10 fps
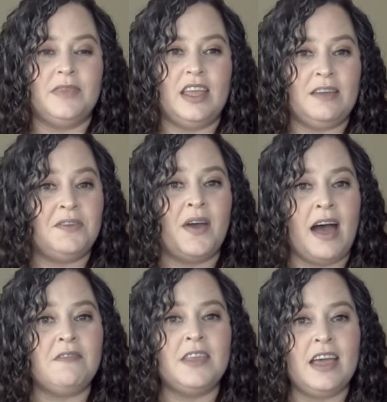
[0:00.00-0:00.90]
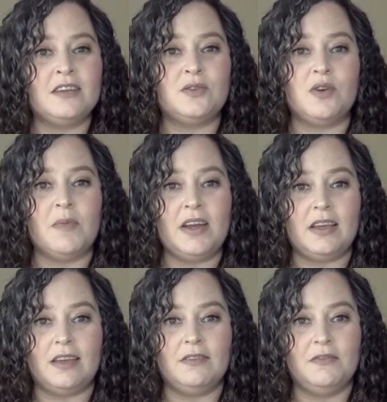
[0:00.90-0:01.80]
if you have the extra
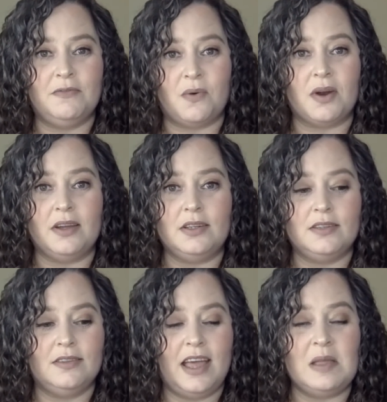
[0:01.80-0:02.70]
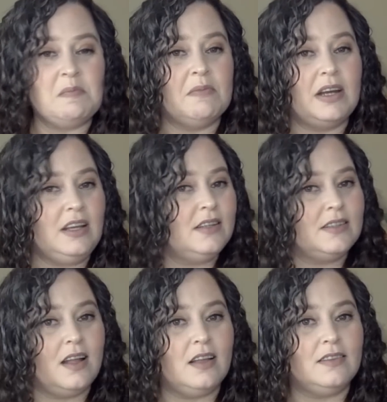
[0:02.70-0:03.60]
money for it and money is
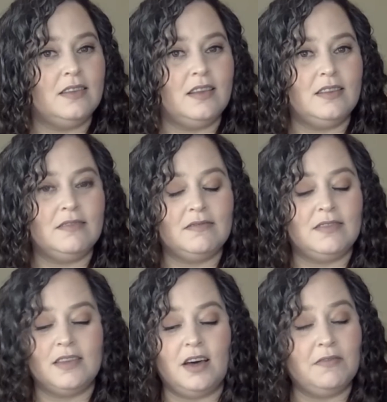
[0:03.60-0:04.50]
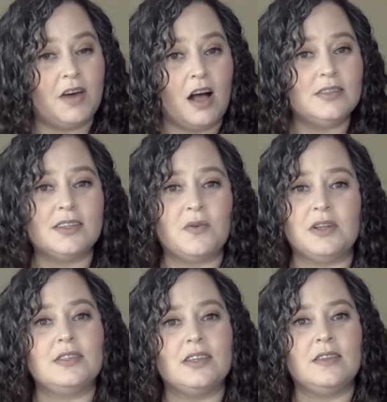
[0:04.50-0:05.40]
not of
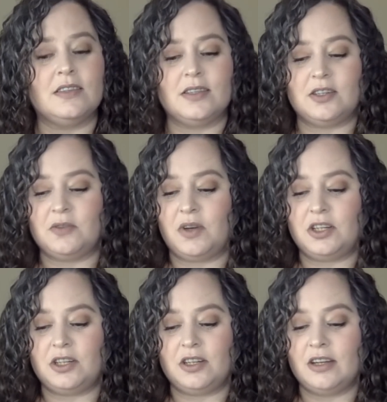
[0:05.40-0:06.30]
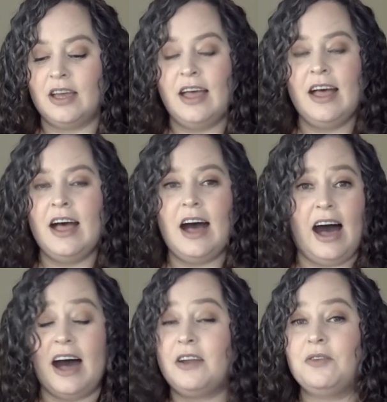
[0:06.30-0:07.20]
consequence in the situation,
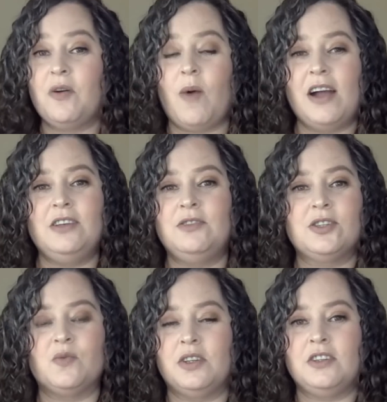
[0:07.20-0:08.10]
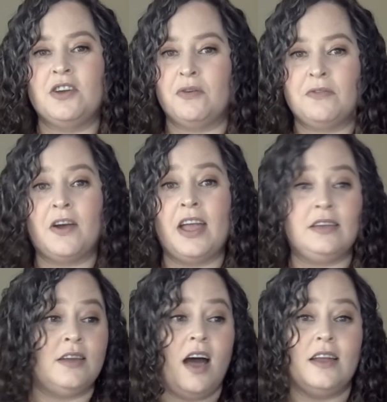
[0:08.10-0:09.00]
I don't know why you just wouldn't go for
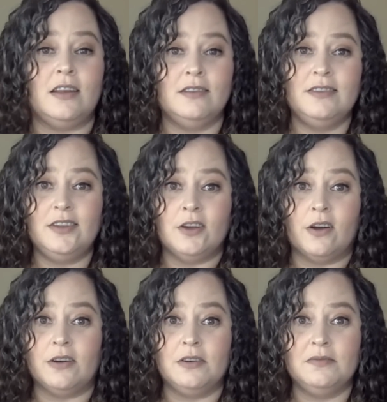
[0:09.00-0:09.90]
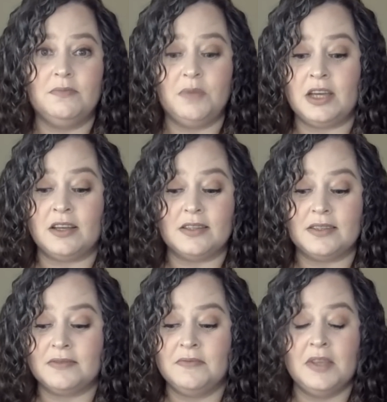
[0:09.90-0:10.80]
hand-dyed yarn,
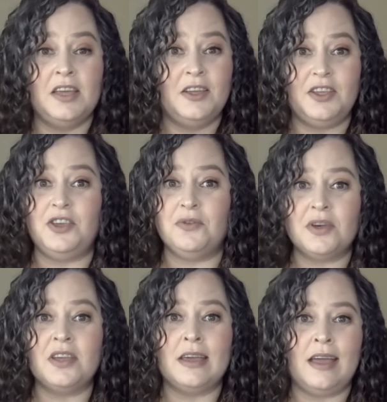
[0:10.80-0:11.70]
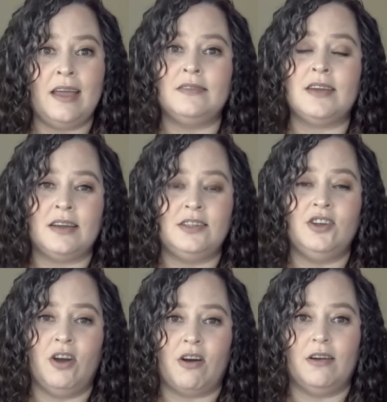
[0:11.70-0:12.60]
because you can get hand-dyed
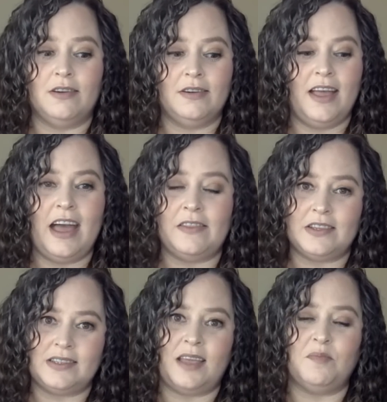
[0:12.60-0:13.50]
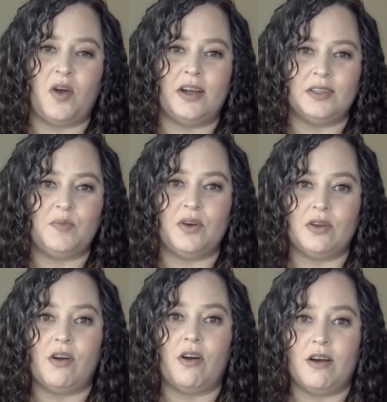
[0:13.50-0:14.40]
yarn at the same price per
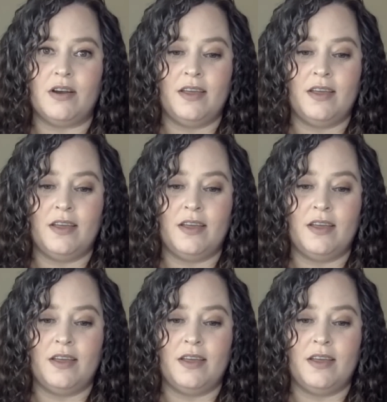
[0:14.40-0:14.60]
yard